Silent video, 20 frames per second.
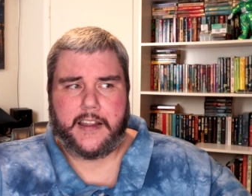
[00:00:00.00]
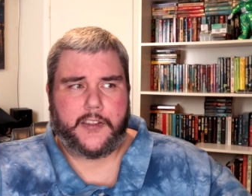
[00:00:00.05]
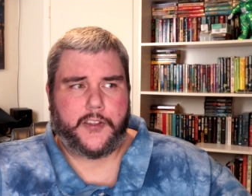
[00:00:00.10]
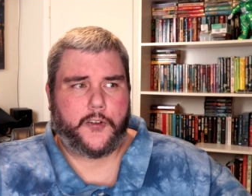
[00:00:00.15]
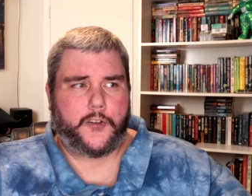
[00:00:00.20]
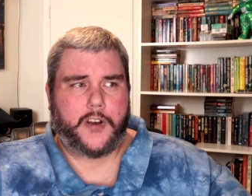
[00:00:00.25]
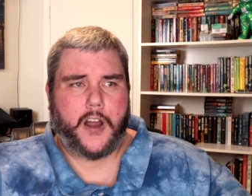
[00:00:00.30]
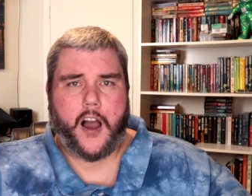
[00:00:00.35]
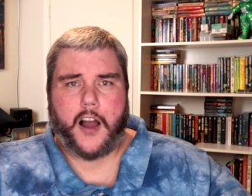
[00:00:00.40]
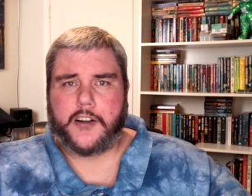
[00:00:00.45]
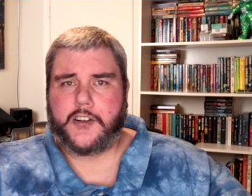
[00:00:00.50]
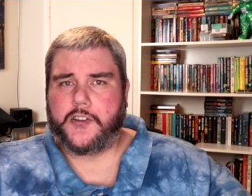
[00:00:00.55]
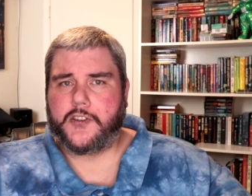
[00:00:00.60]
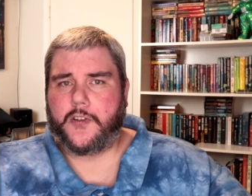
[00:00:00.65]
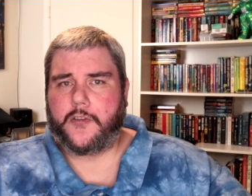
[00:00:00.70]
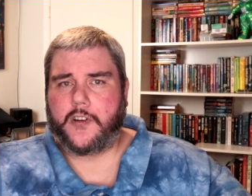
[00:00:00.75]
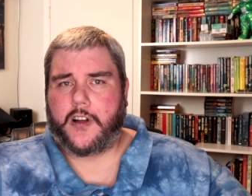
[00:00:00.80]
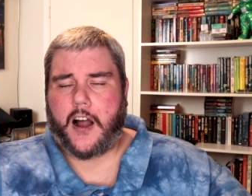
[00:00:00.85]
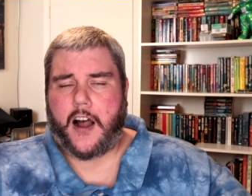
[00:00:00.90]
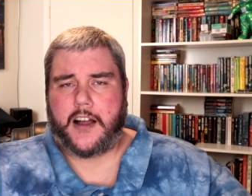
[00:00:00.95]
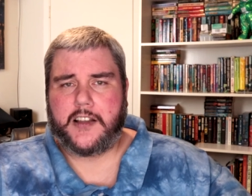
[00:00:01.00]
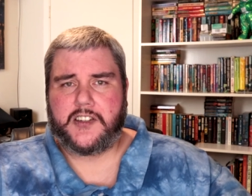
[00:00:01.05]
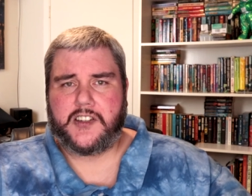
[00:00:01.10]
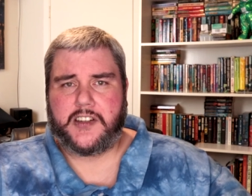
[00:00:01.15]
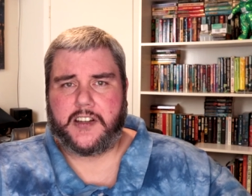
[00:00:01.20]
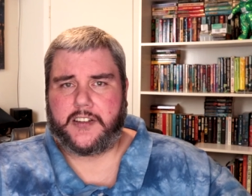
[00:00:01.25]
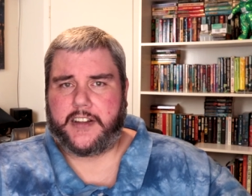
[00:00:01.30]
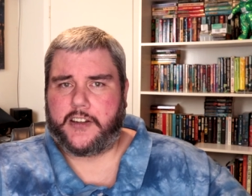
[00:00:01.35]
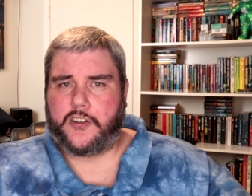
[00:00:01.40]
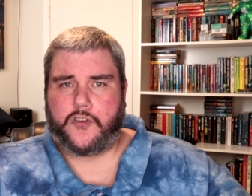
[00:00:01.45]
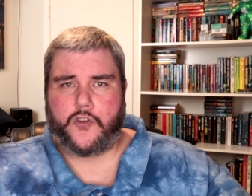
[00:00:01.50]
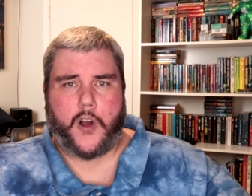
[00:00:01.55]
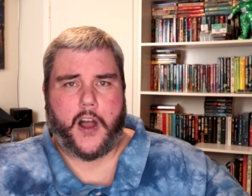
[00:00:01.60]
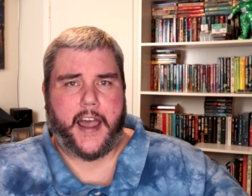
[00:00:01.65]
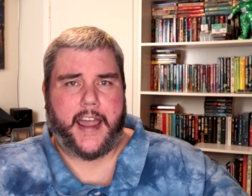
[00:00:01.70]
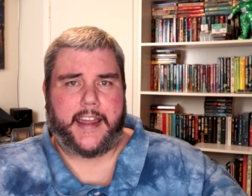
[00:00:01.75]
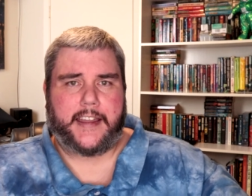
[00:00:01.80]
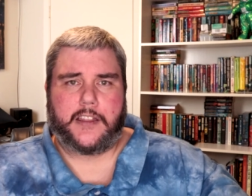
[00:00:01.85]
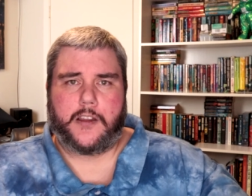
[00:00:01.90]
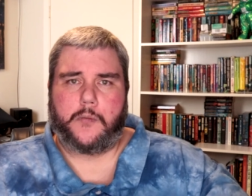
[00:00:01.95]
Their doctors are constantly
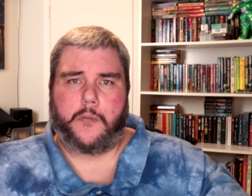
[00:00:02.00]
trying